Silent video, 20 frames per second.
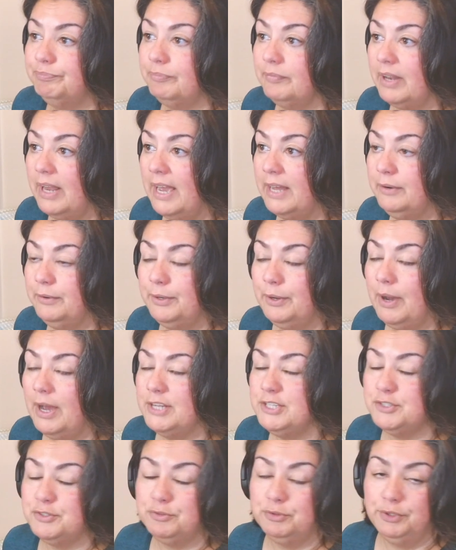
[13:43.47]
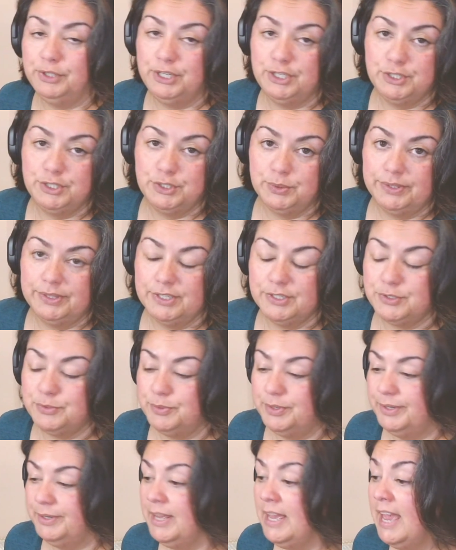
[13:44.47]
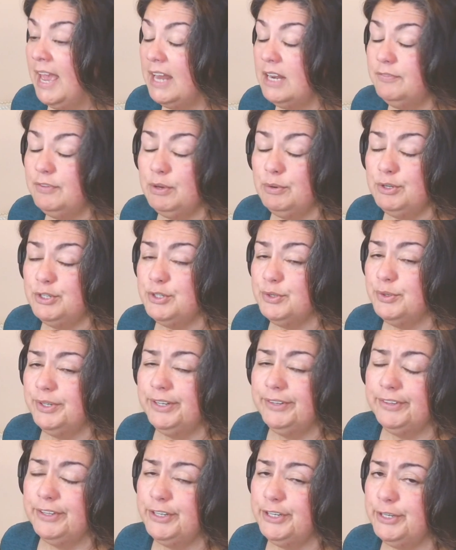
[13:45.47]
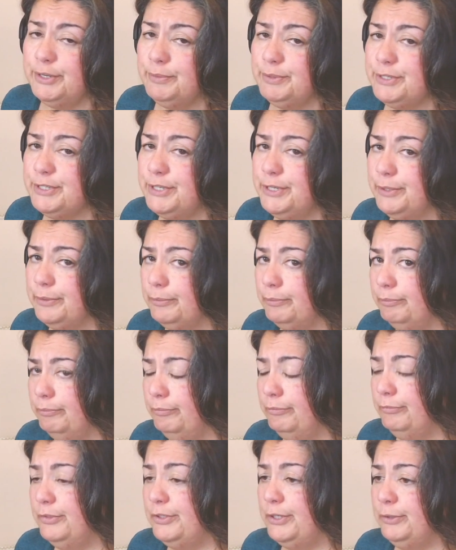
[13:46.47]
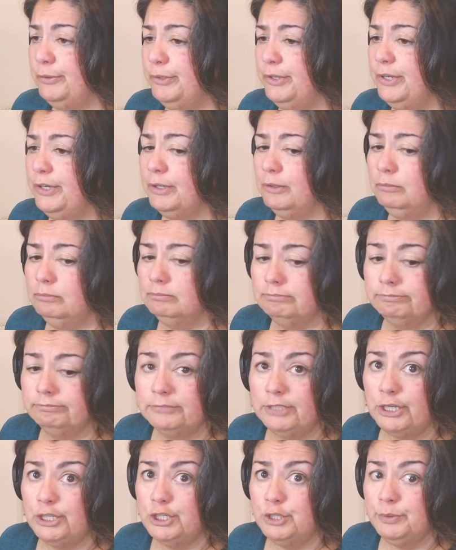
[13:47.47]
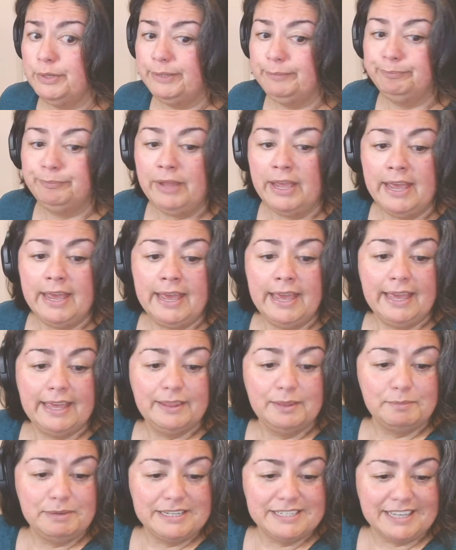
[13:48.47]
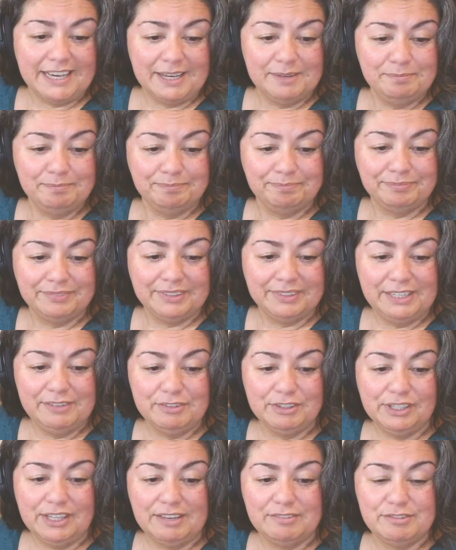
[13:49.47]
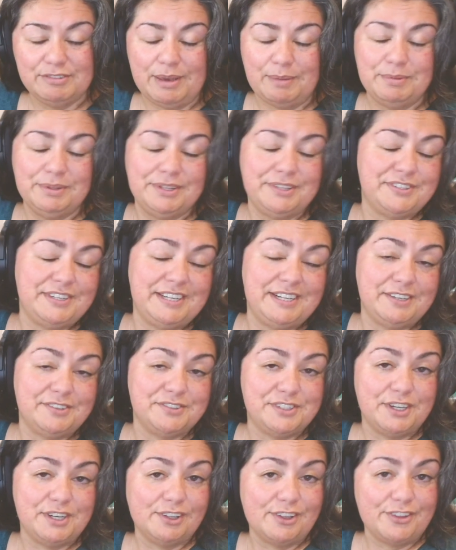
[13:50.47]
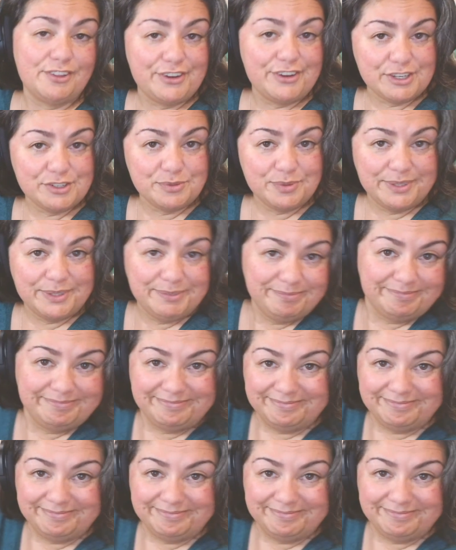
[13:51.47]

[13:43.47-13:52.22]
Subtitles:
don't know. I just really enjoyed this one. And if you enjoyed it, then you know what to do. So, you know, do it. In the meantime, live your lives fabulously, and I'll see y'all on the next one.